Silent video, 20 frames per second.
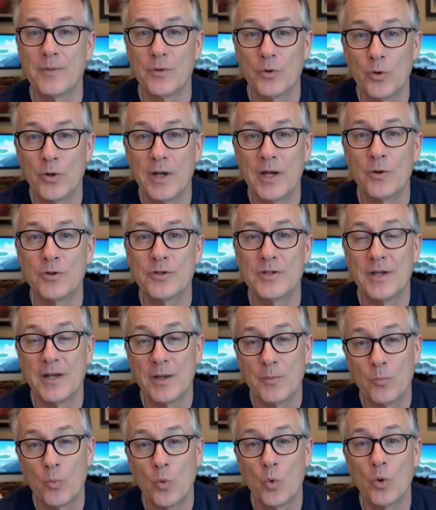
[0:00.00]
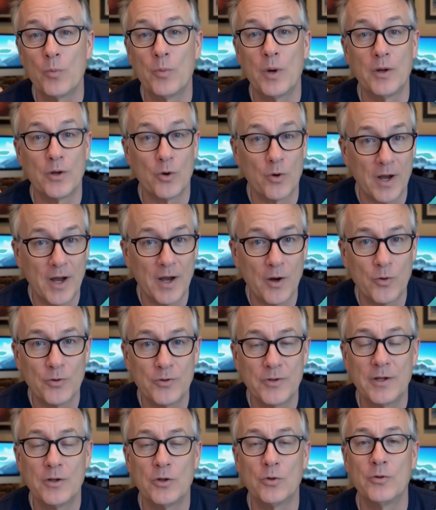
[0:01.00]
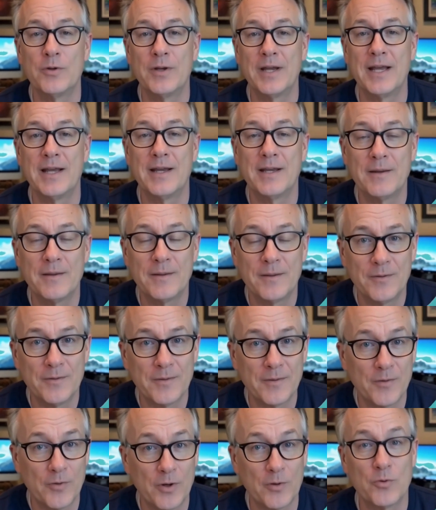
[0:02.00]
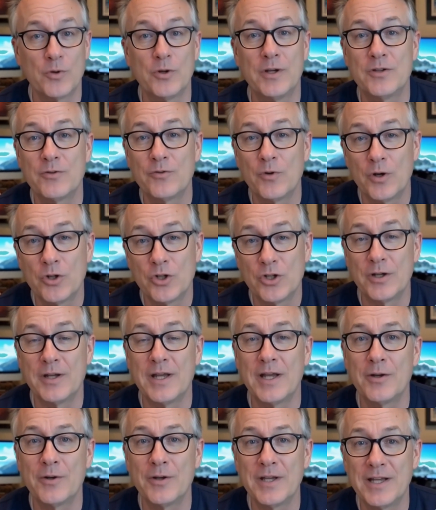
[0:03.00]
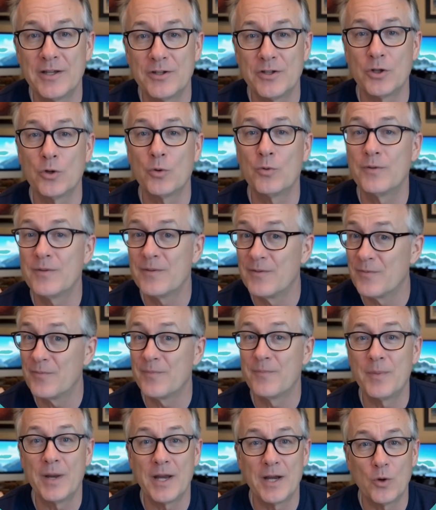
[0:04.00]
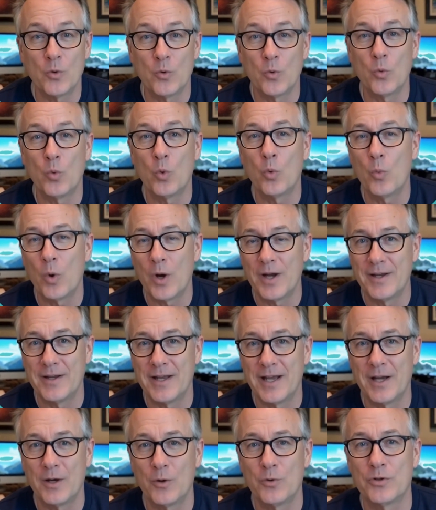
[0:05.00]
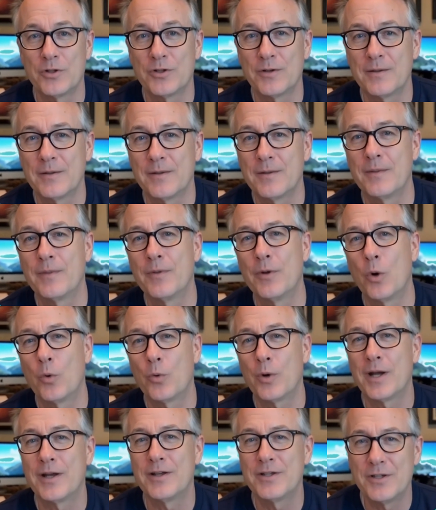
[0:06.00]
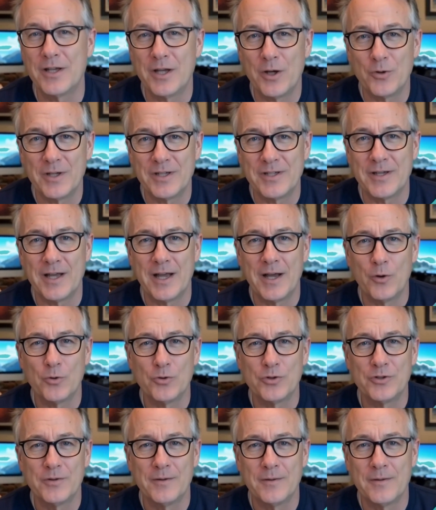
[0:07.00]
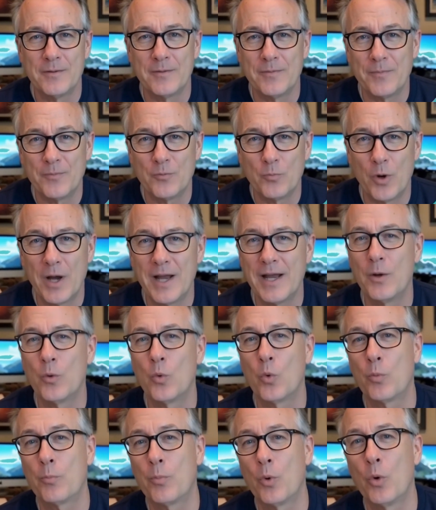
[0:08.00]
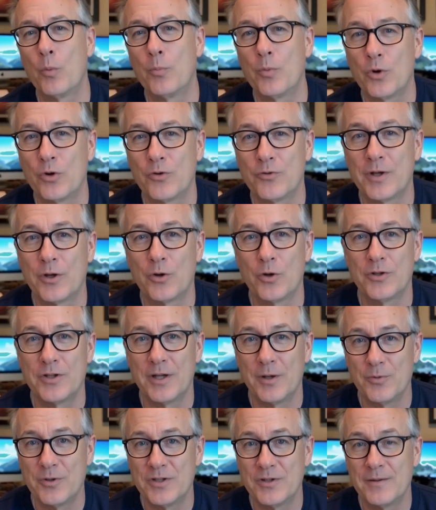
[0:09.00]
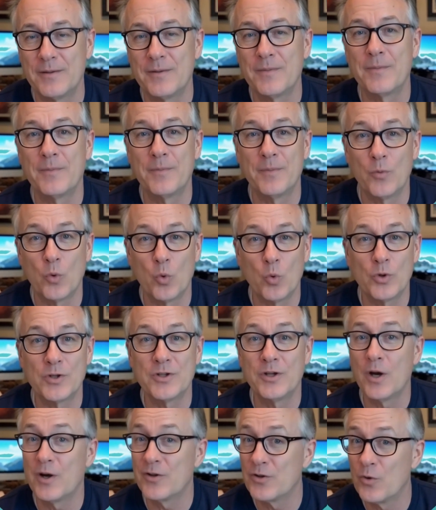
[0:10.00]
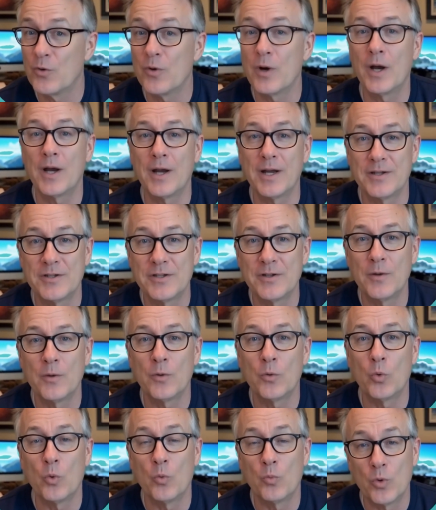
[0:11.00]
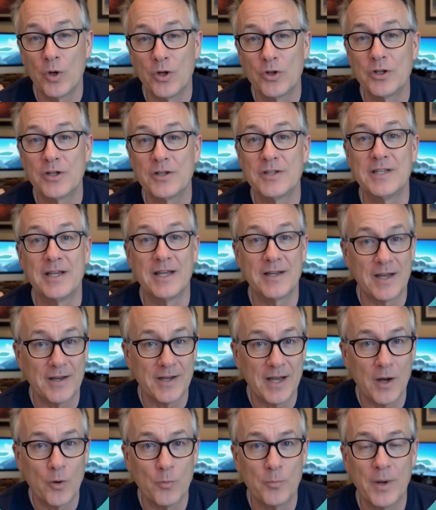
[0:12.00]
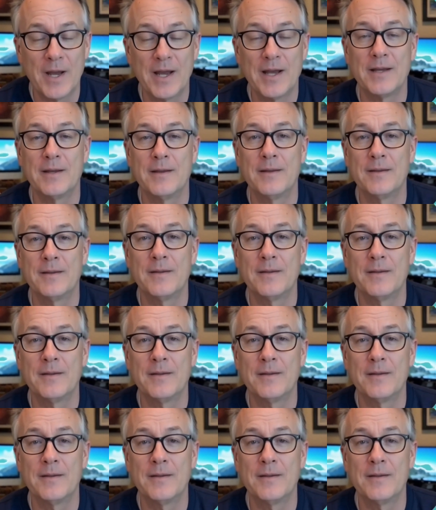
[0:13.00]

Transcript: Your nails say more about your health than you think. Liver dysfunction can lead to pale or white nails, known as Terry's nails, red or purplish fingertips, horizontal lines or ridges in the nail bed.